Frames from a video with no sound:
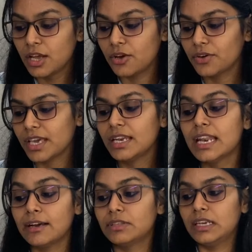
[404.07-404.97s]
Okay,
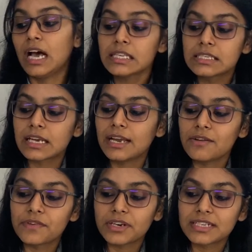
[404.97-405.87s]
now the last kind
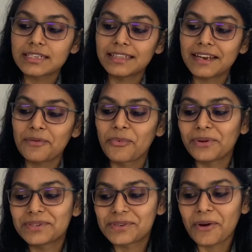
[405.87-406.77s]
of eraser that I
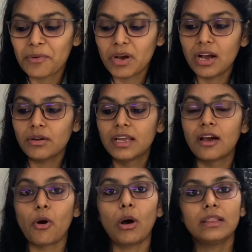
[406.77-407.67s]
want to talk about,
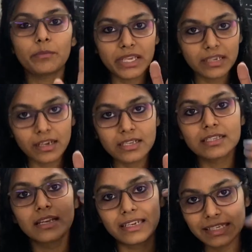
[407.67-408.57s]
all the beginners,
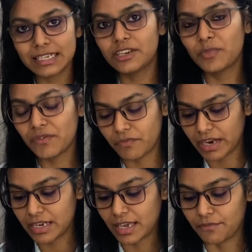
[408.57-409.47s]
listen to me
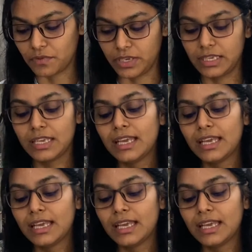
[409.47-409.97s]
very carefully.